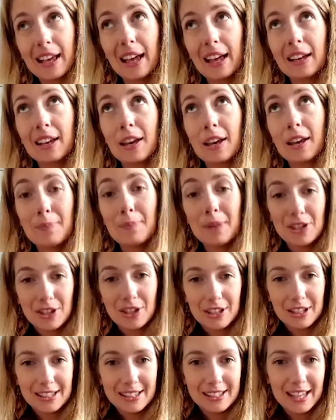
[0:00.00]

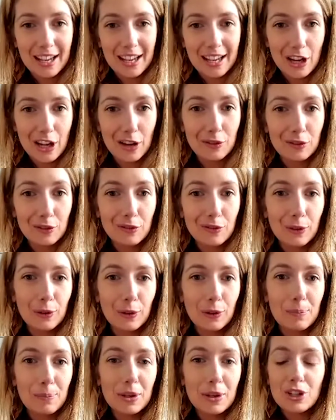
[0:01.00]
commissioners at Channel
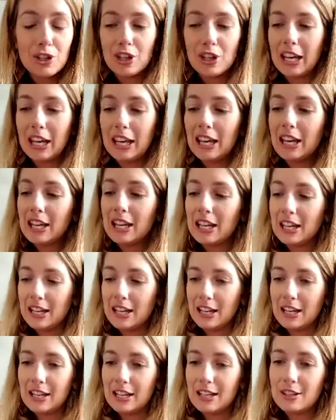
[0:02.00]
4, but she
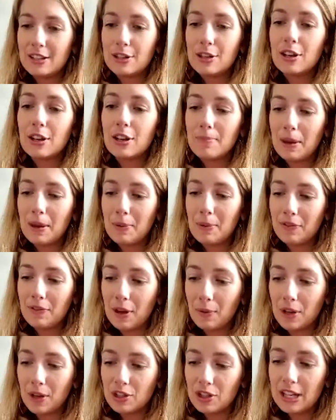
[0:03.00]
took me with her
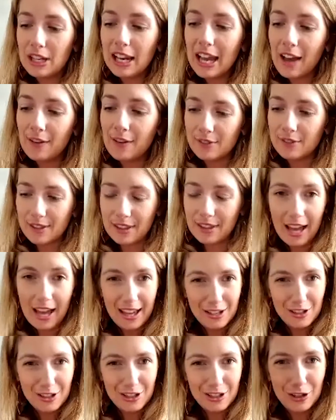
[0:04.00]
when she left
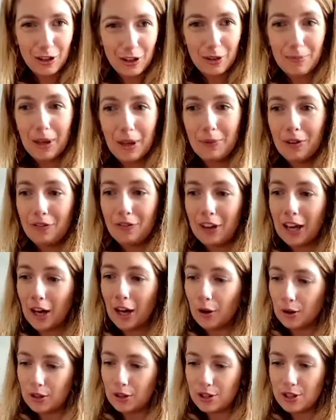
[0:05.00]
that. She took me with her
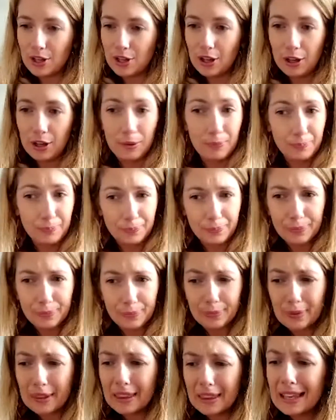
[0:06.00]
onto
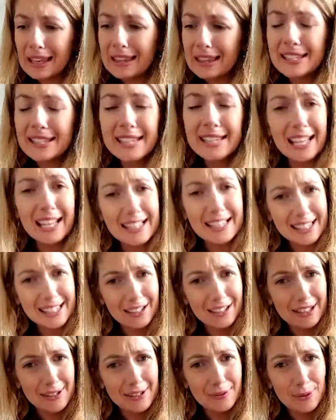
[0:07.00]
the second
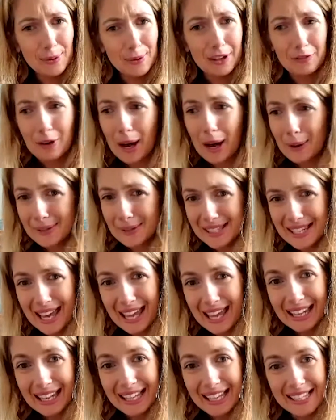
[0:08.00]
series of 24 Hours in
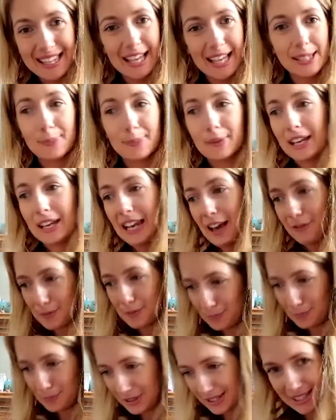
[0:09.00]
A&E. So that's when I left
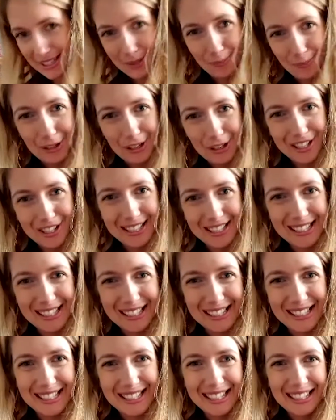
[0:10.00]
Princess Productions,
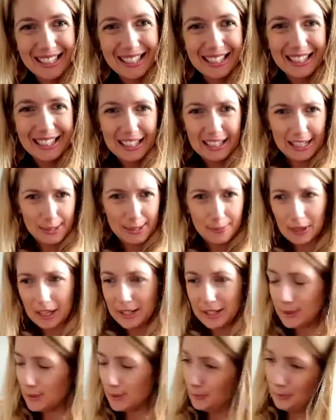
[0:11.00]
and that's when I
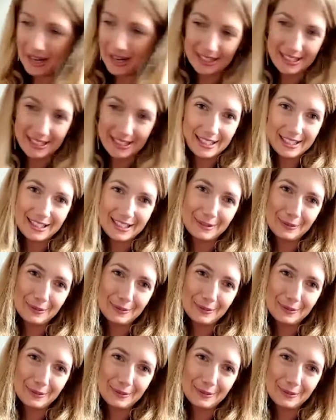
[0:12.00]
went into the